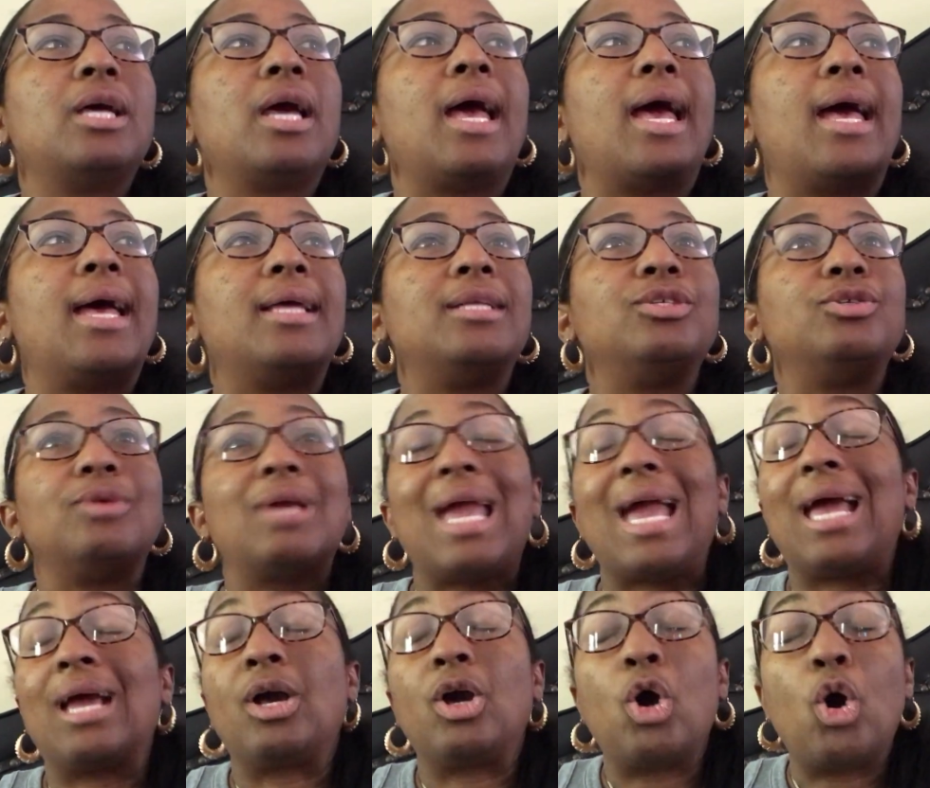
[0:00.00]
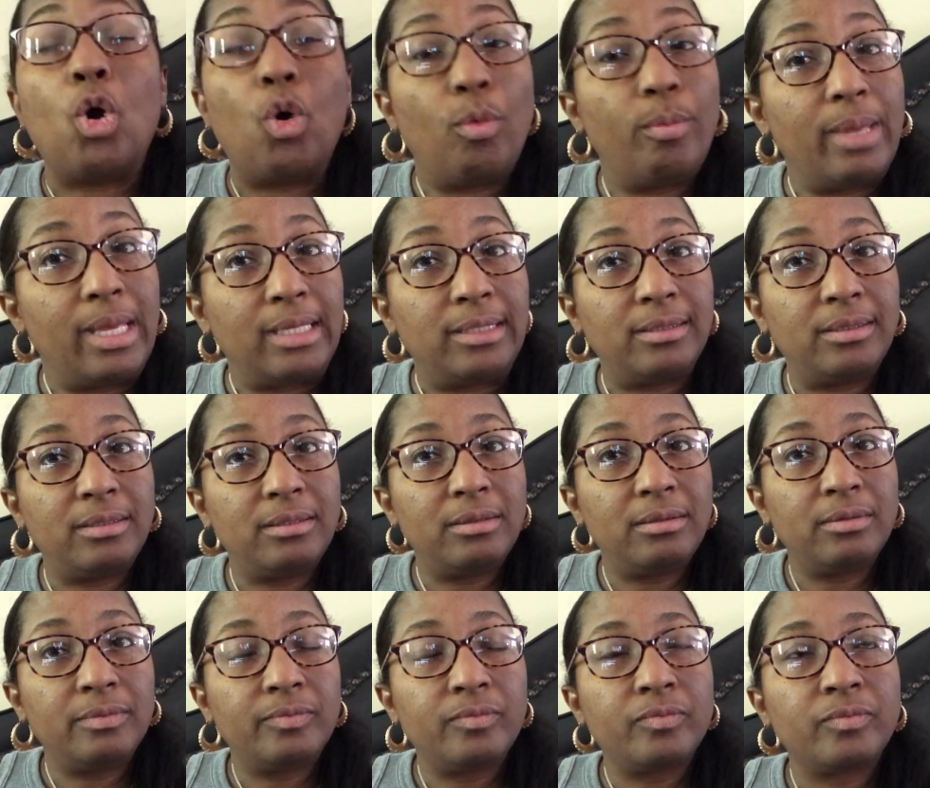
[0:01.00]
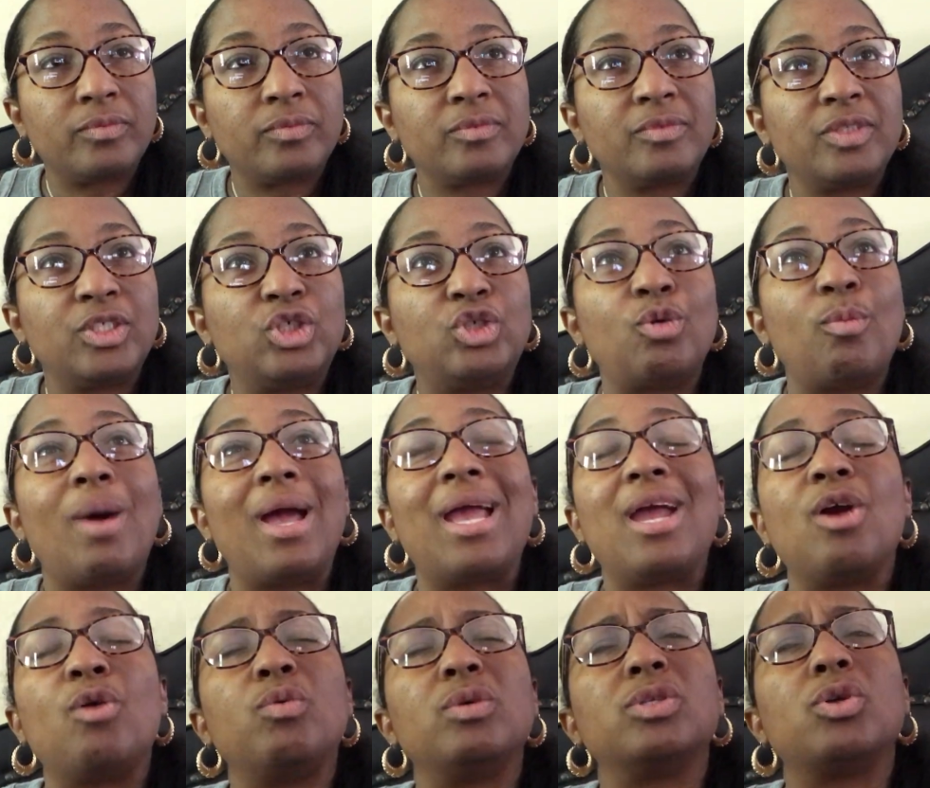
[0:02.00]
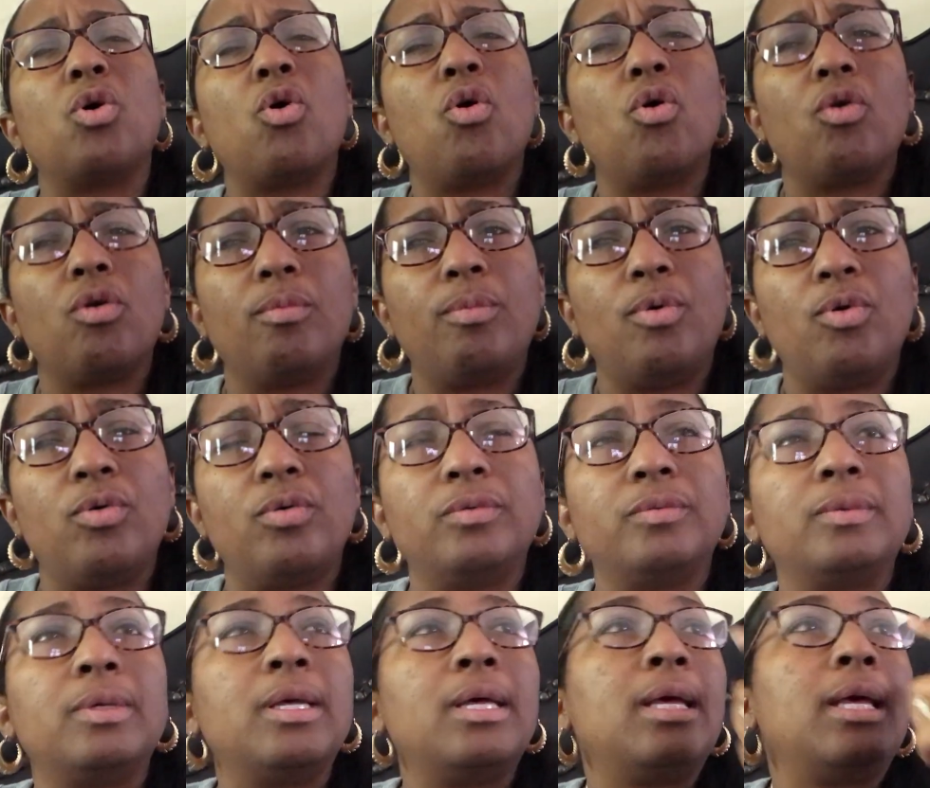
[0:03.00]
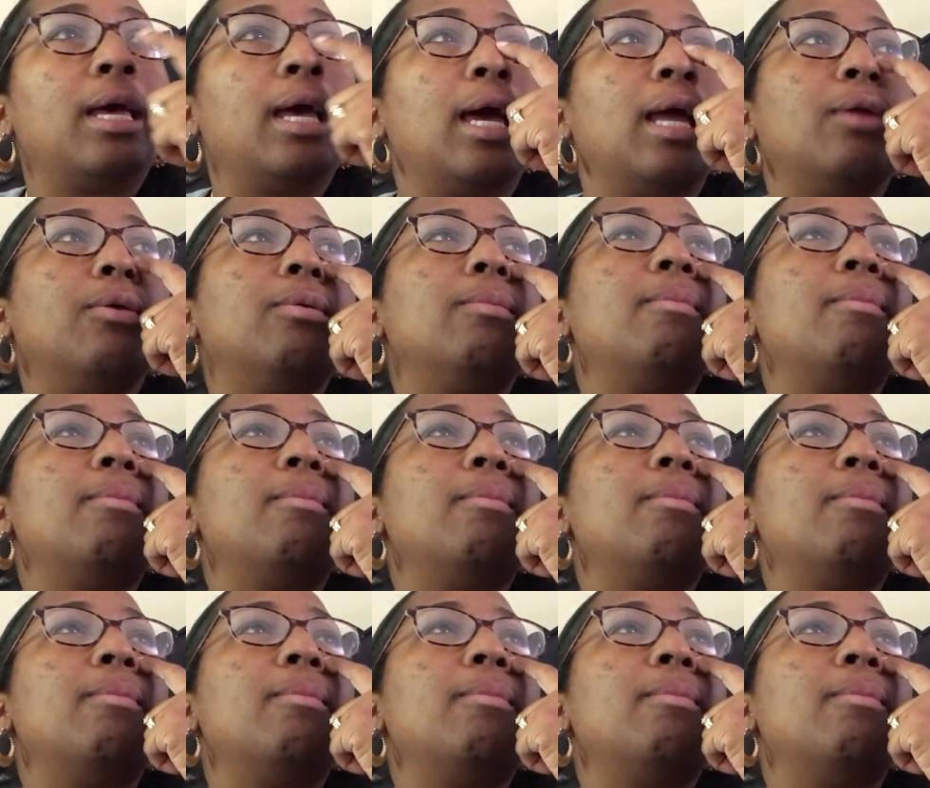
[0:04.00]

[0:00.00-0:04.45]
And you can't comb it. So my hair was horrible. And I